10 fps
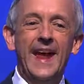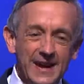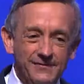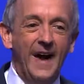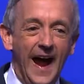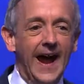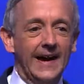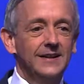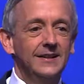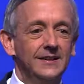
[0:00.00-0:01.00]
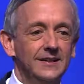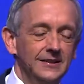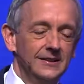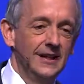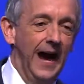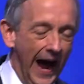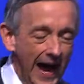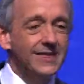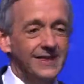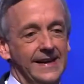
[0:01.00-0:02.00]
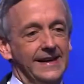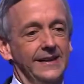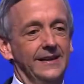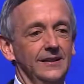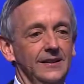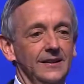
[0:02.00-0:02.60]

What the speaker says: In fact, I think